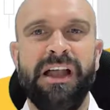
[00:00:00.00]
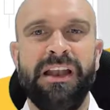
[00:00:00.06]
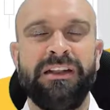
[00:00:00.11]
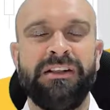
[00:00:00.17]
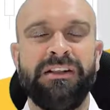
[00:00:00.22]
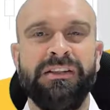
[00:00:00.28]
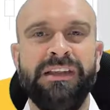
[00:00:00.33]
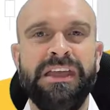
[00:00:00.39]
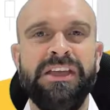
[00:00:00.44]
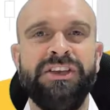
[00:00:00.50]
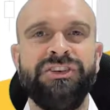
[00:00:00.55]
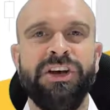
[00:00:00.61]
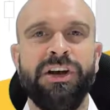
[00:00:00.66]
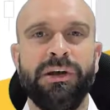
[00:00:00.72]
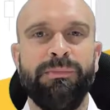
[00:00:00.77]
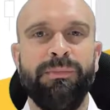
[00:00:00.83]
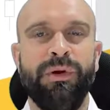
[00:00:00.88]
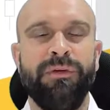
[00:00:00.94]
little
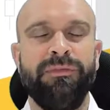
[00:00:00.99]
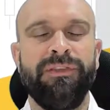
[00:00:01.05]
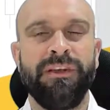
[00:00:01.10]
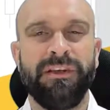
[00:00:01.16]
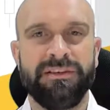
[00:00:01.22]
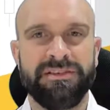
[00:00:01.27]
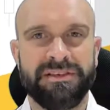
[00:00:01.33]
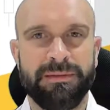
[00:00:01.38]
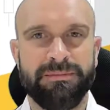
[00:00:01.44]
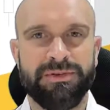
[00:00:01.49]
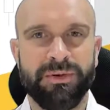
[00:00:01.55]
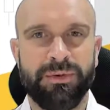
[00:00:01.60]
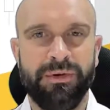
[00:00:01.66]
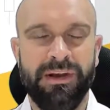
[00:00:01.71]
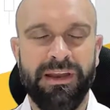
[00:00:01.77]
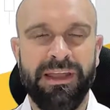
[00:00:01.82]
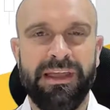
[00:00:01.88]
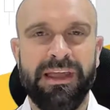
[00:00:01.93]
knee-jerk move that
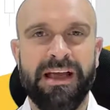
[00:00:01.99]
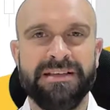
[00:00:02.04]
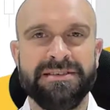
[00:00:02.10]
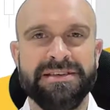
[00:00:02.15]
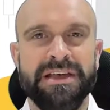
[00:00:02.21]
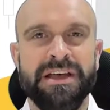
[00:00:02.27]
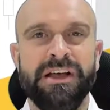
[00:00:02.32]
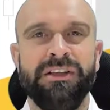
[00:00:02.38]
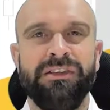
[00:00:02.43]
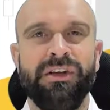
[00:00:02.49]
subsequently gets